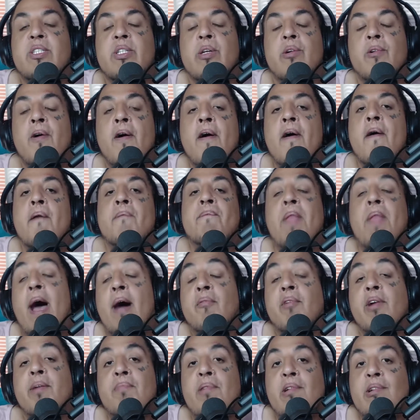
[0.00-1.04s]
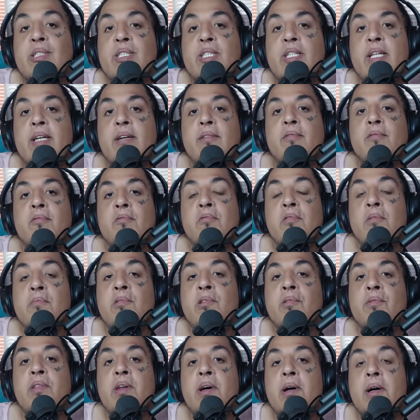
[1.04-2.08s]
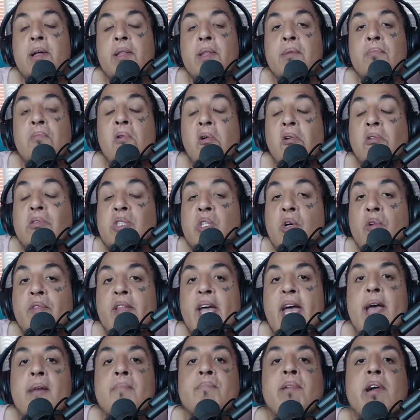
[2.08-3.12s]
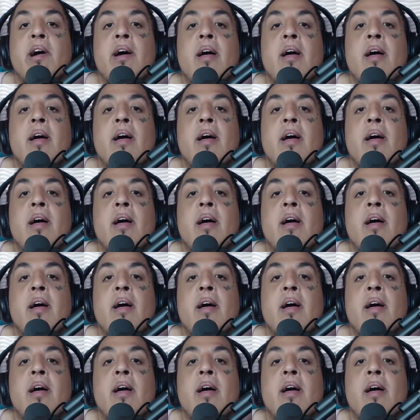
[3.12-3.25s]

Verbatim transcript: So I would personally remove the the Boruto name,